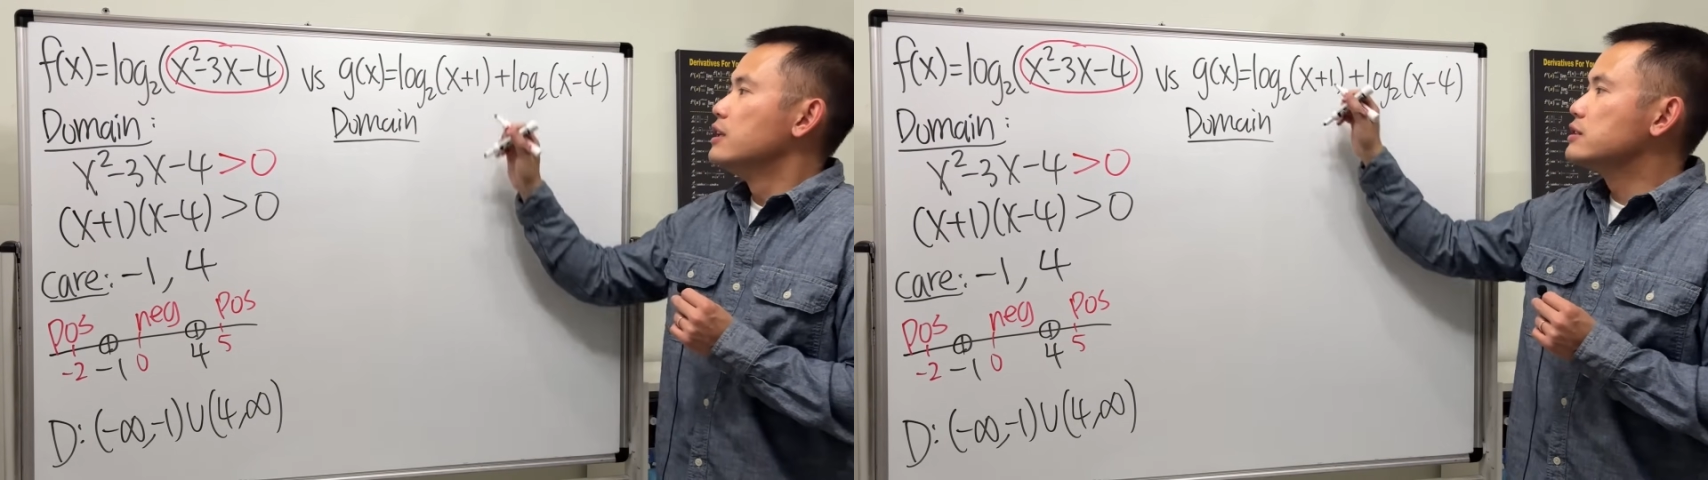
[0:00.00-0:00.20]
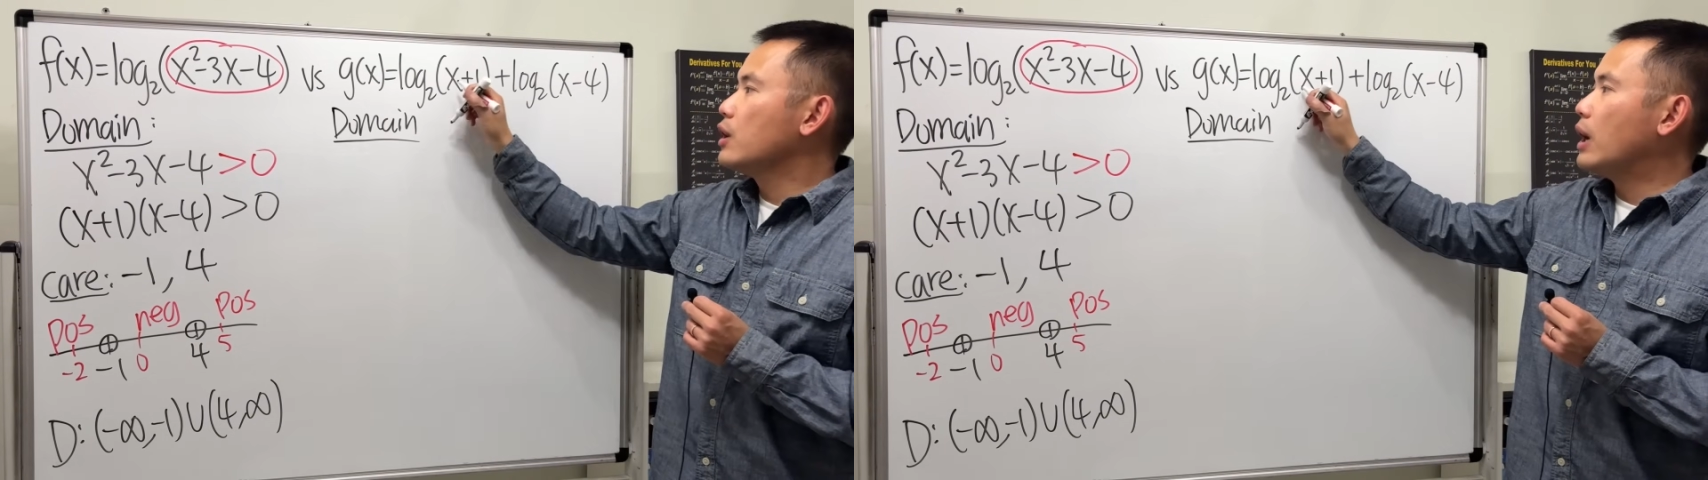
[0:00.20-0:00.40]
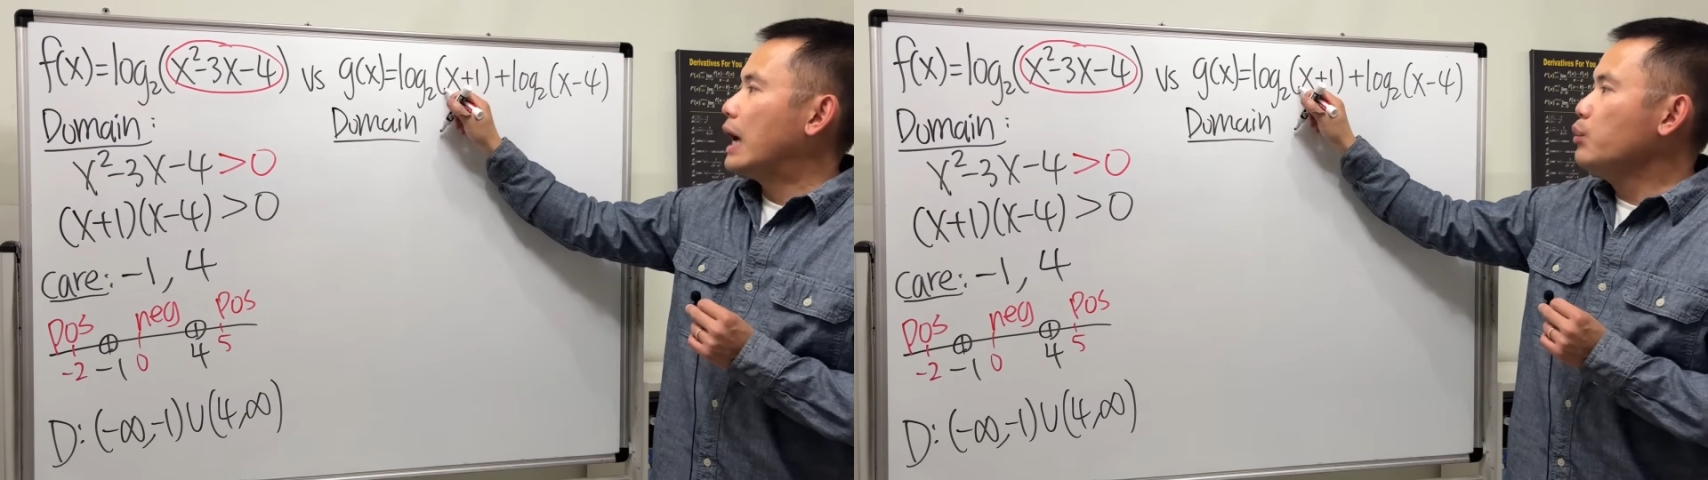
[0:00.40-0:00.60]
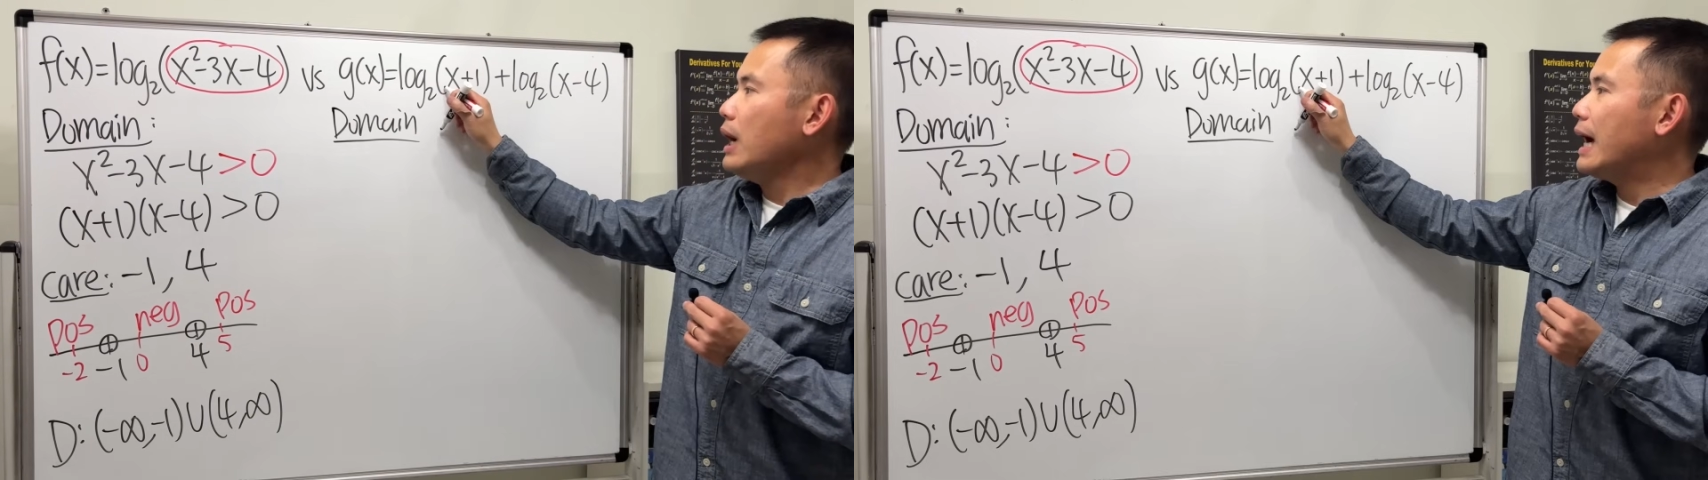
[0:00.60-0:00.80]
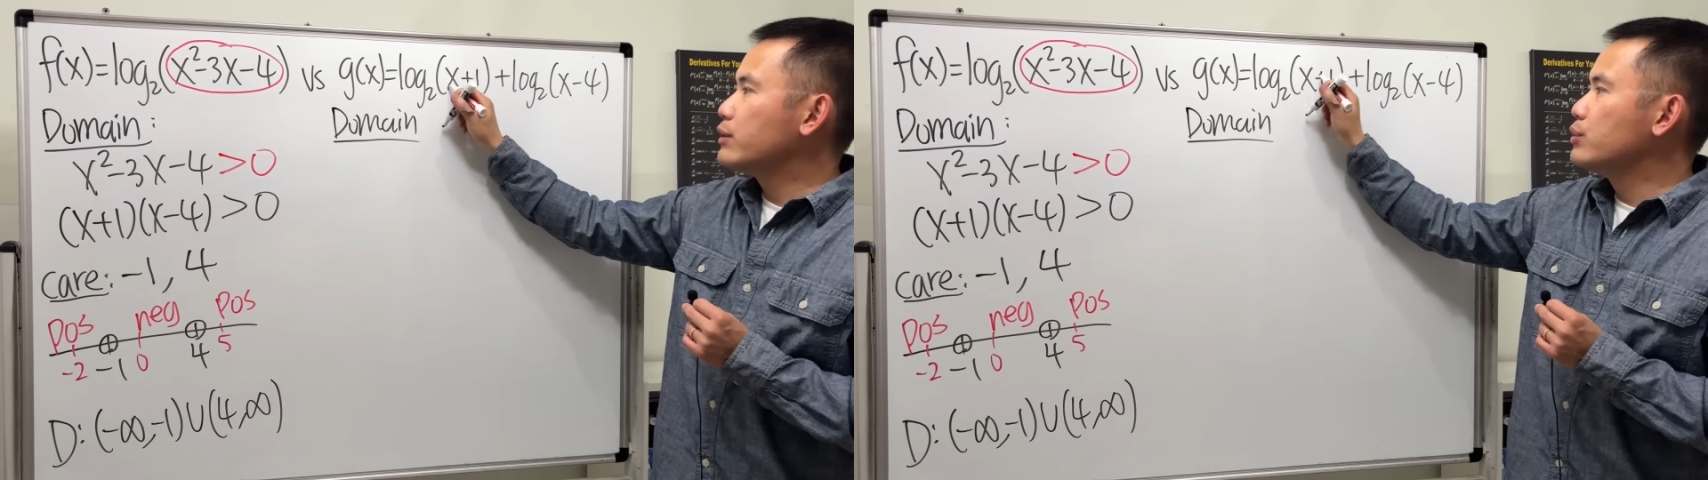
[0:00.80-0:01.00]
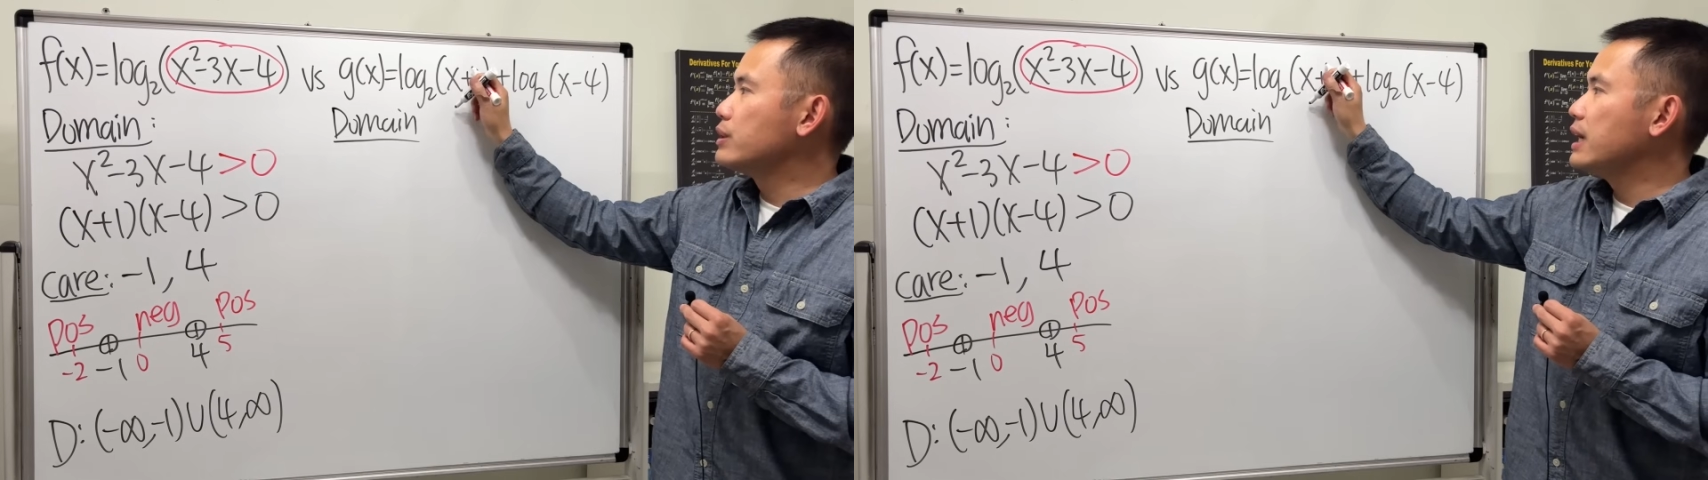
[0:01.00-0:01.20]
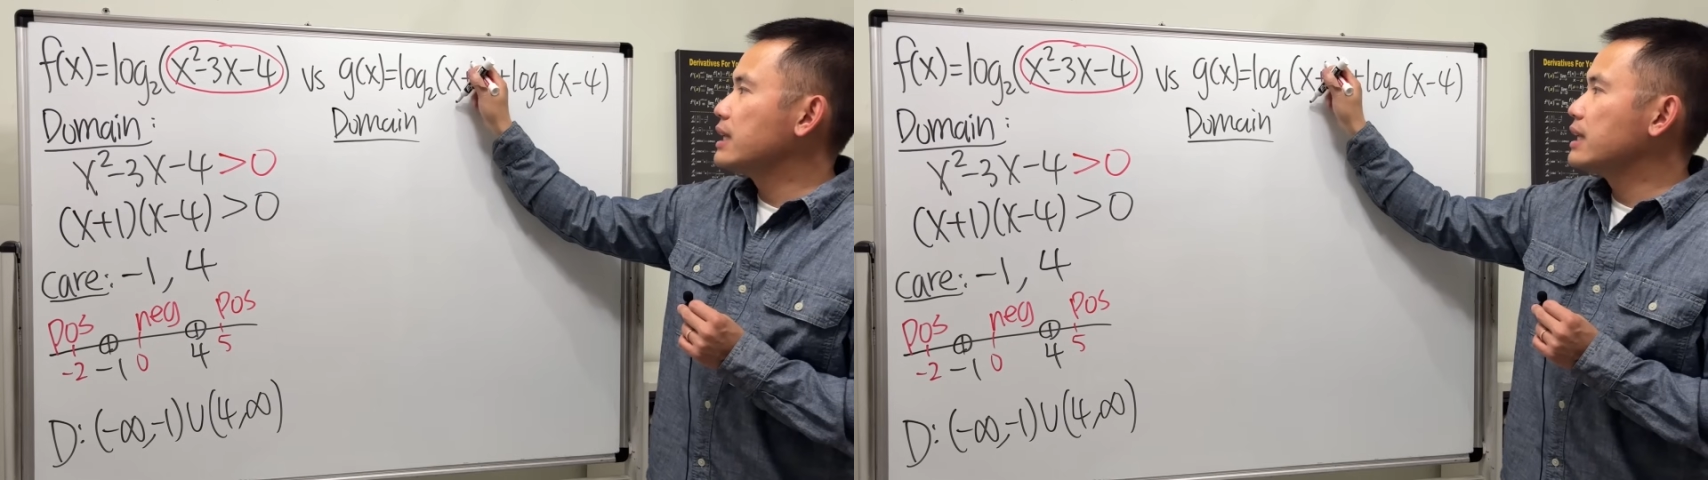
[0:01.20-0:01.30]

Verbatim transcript: so I will have to look